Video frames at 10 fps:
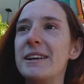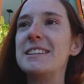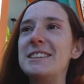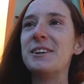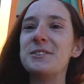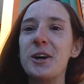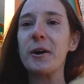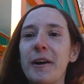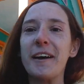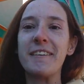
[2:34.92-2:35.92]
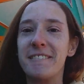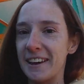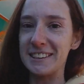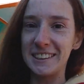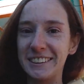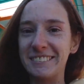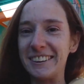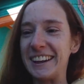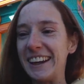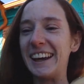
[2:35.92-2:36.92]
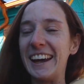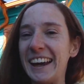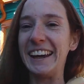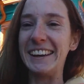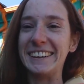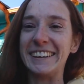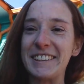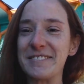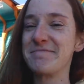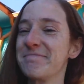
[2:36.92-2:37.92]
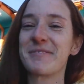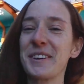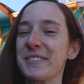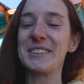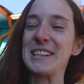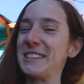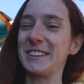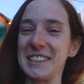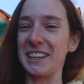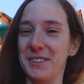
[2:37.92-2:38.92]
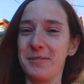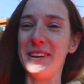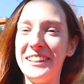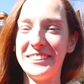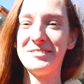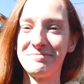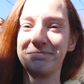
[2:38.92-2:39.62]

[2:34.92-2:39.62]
but it's still so festive and we're just so excited to be here.